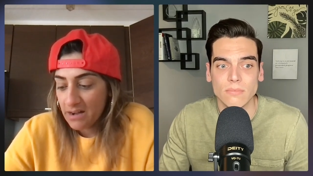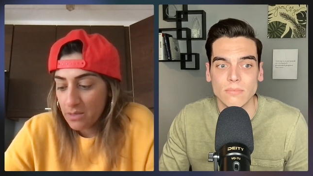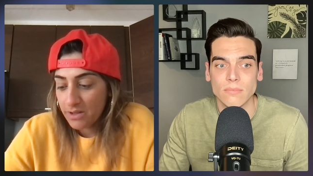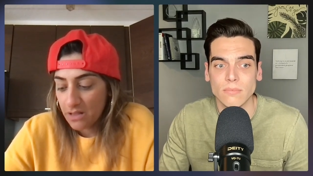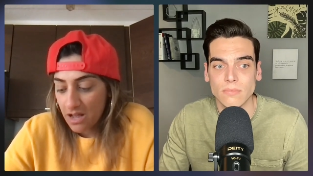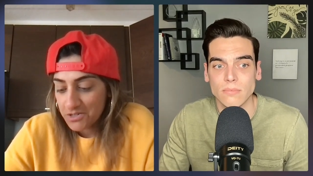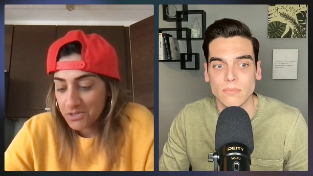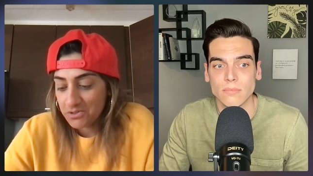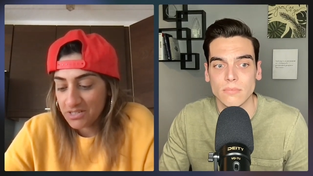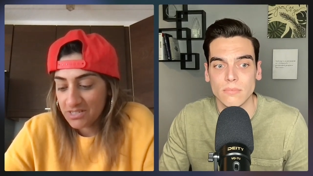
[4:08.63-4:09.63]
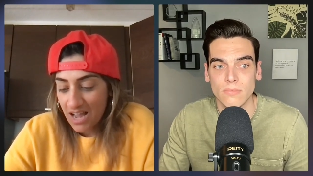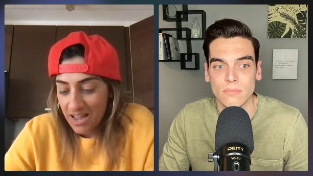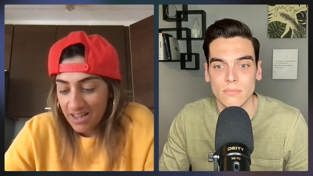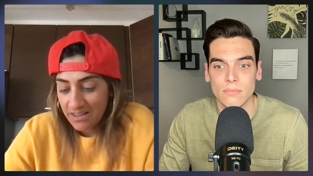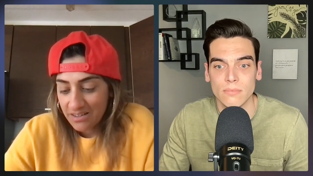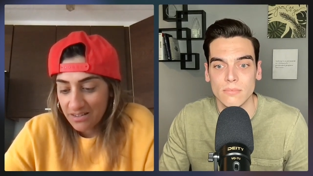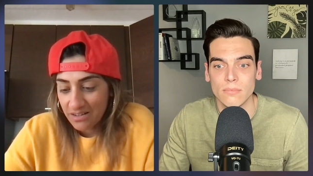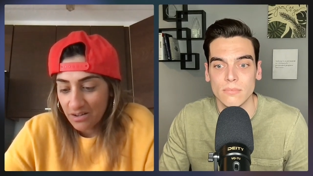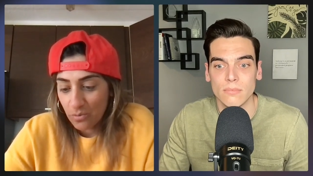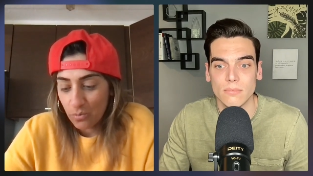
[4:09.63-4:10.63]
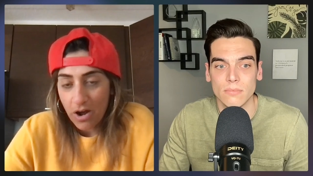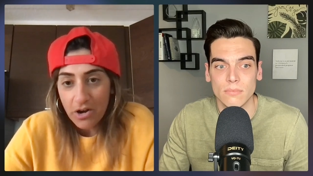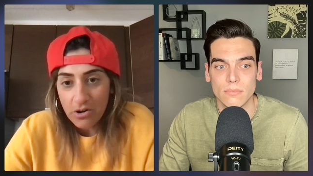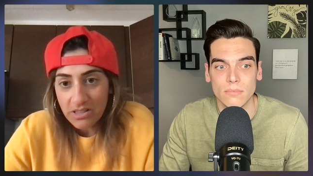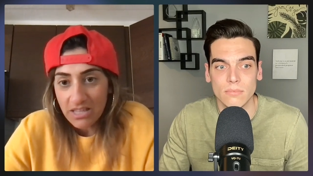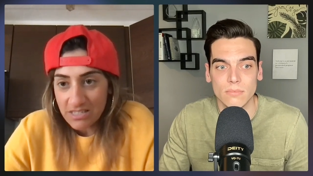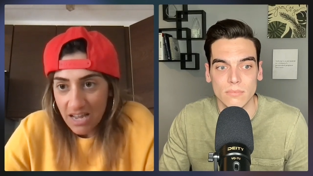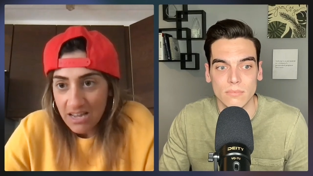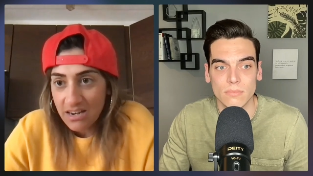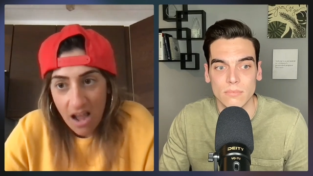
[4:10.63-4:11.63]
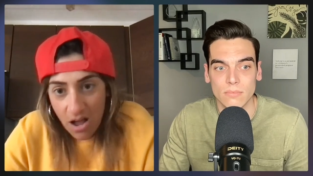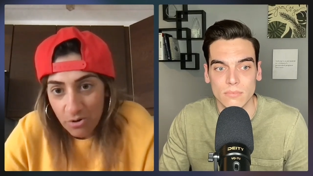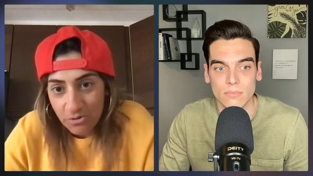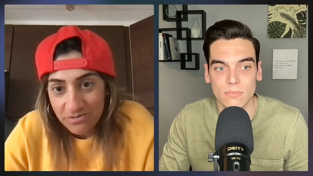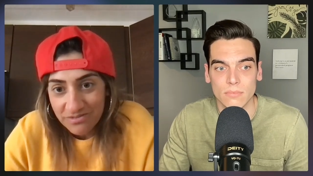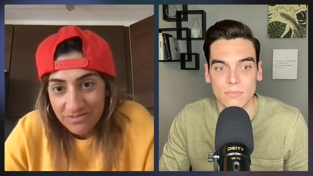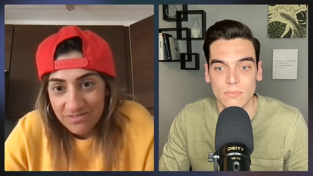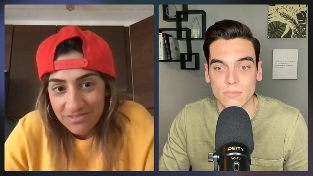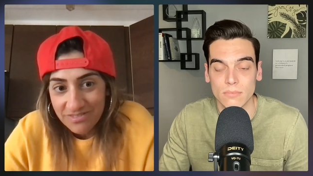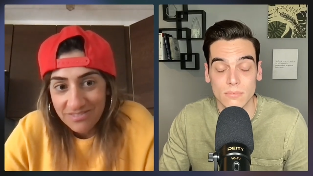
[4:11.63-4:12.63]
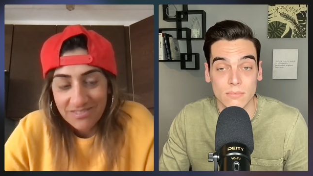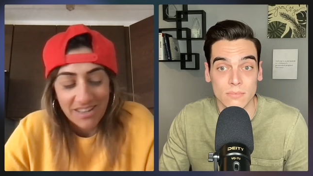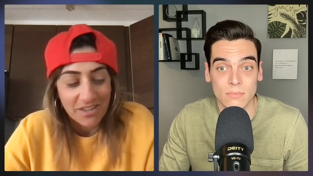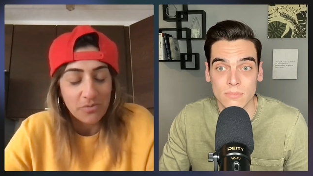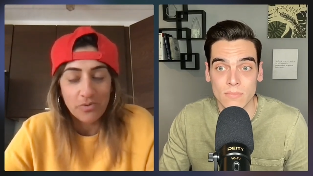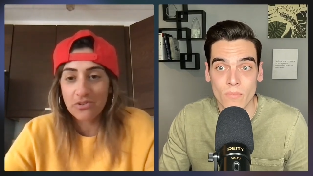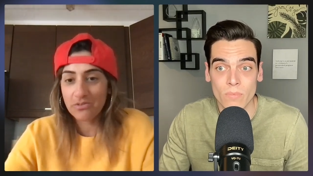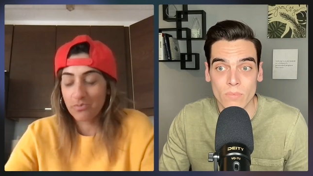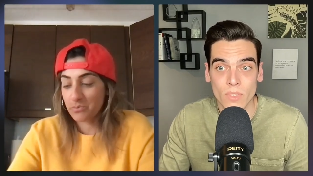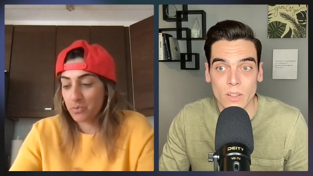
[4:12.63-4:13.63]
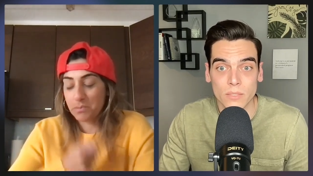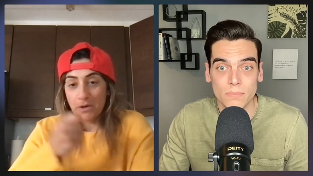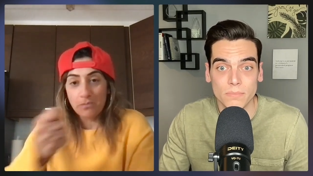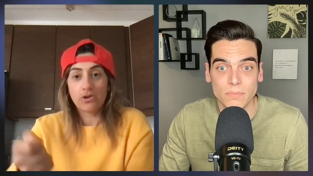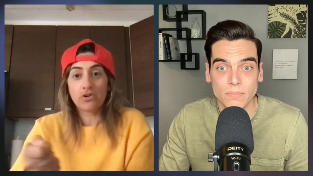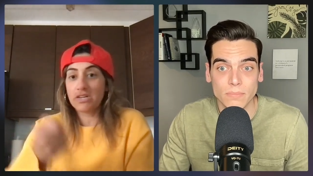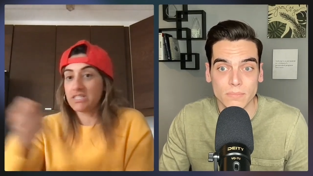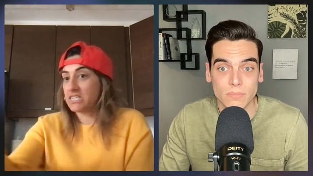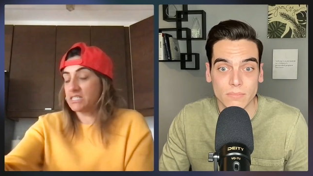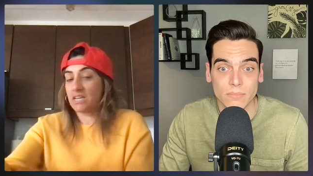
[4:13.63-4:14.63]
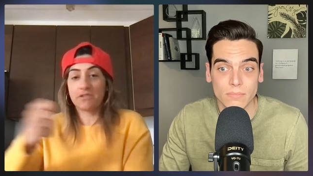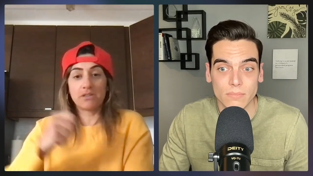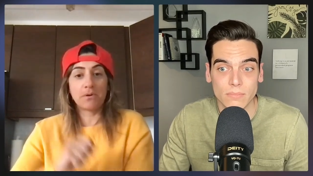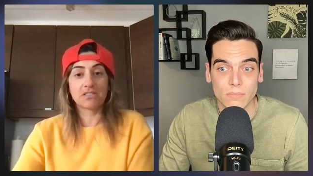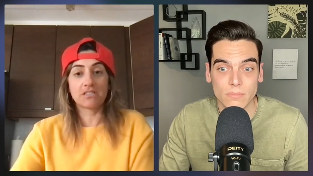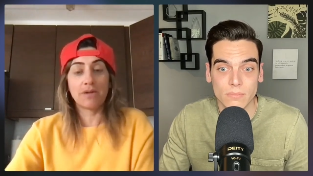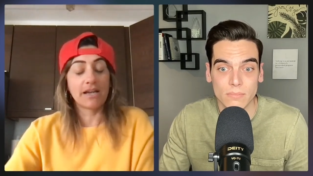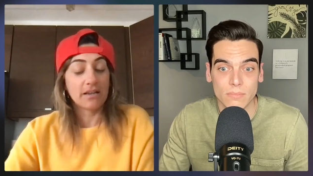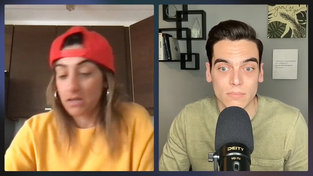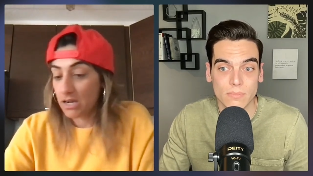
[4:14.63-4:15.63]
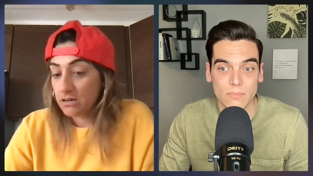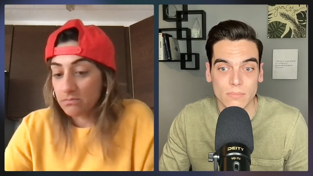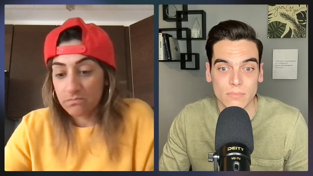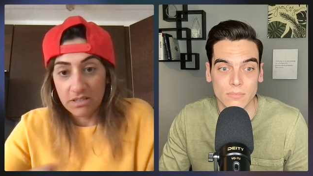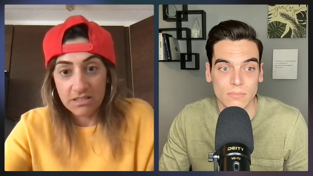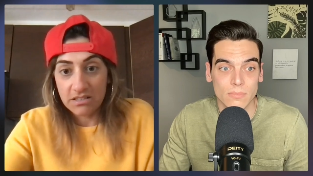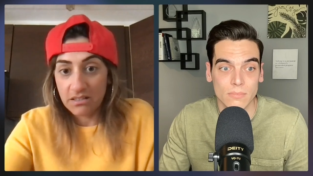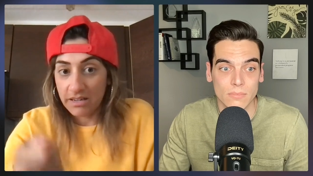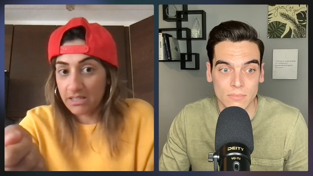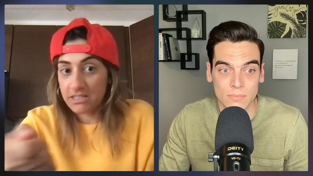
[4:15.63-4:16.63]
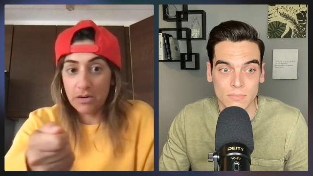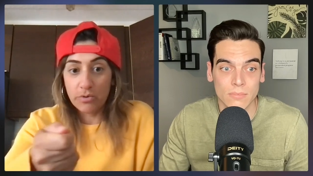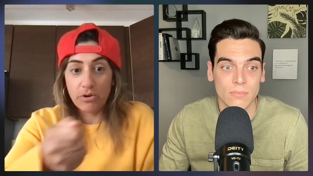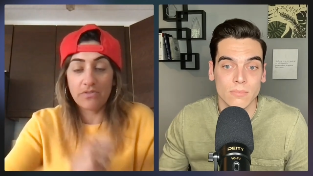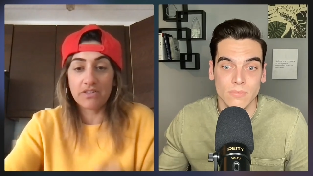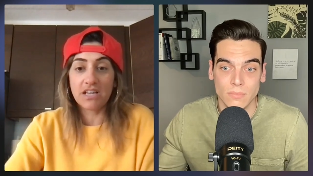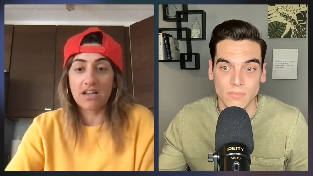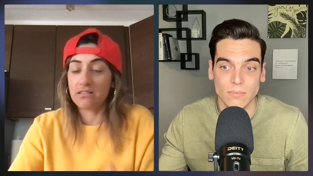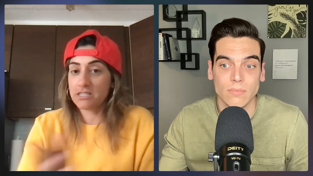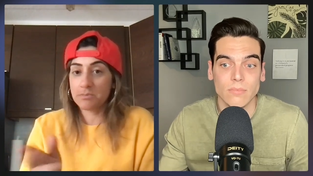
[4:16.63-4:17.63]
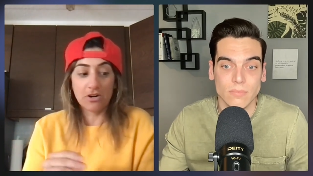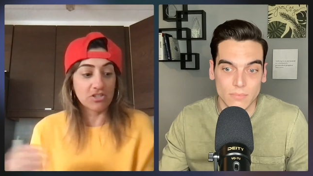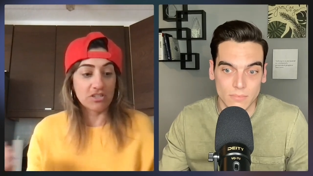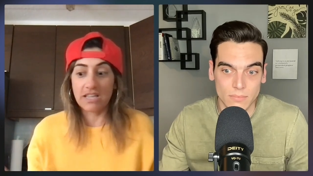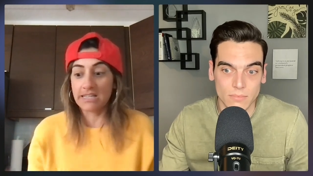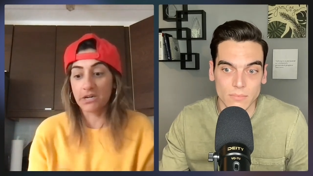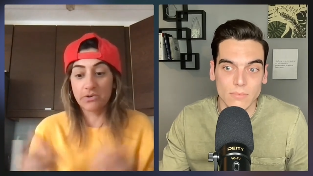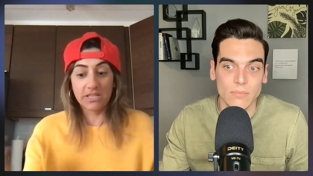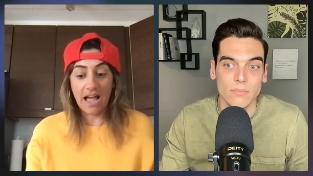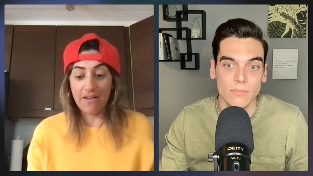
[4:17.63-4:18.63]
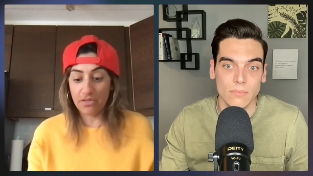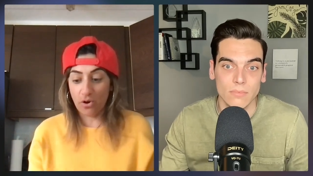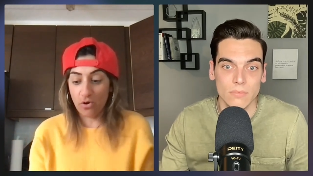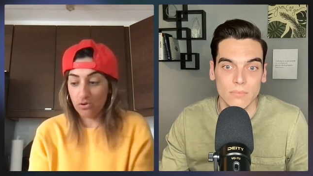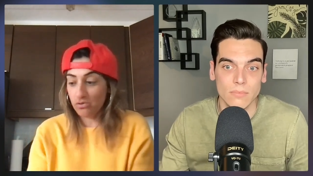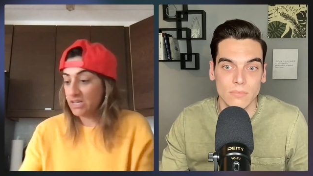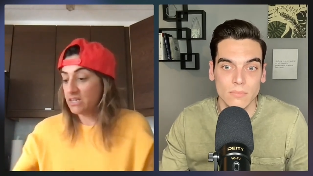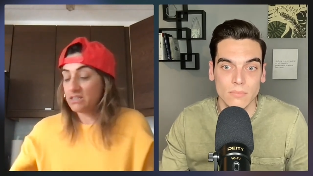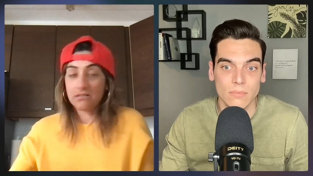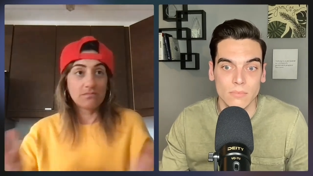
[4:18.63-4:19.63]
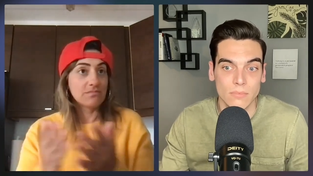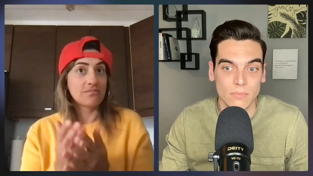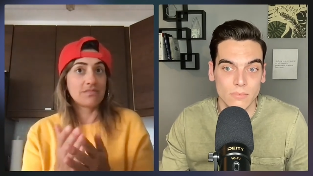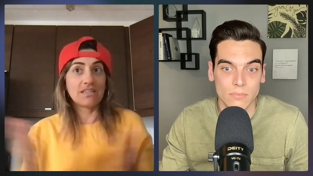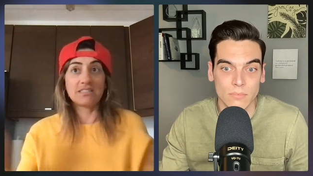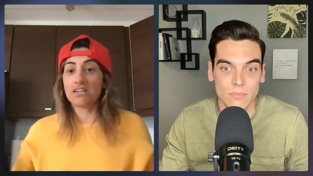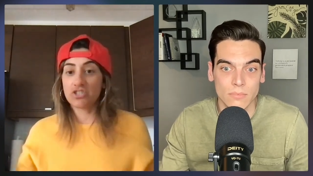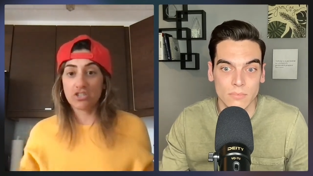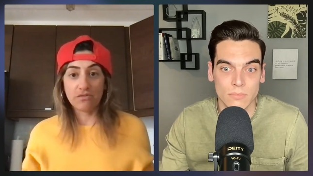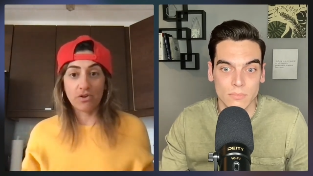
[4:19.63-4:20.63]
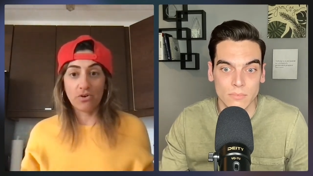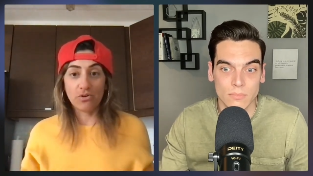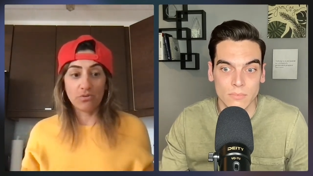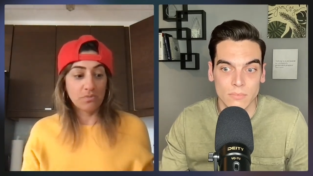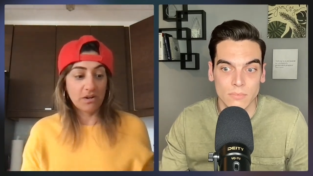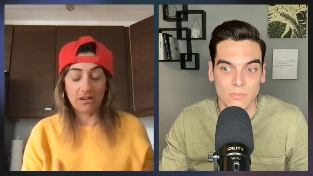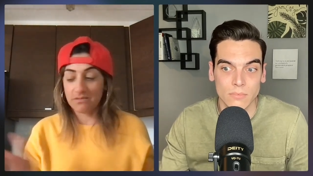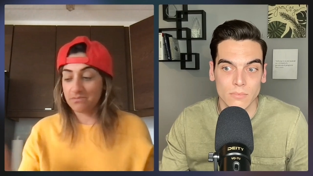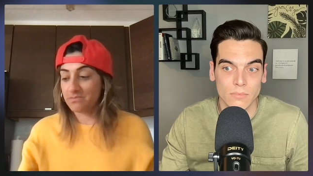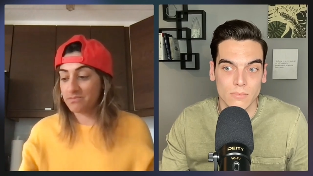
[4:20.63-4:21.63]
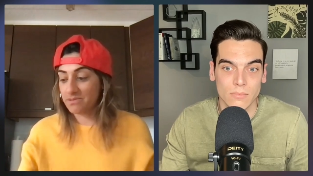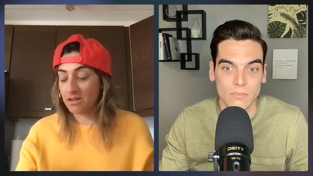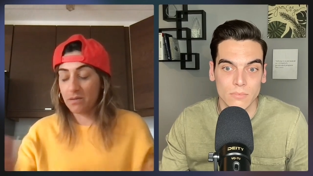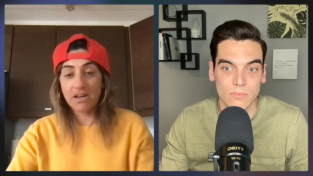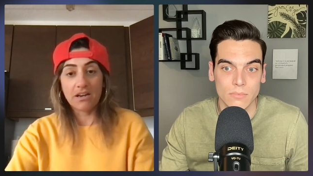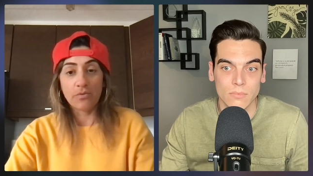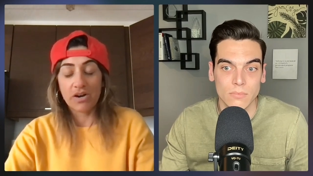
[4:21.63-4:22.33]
Speaker 1: anything logical to say, why aren't they saying it now? Like you, you, with with Billboard Chris, he's giving the person the mic. Here, let's like let's hear what you have to say. This person, they literally have the whole, the attention of the whole uh, the committee or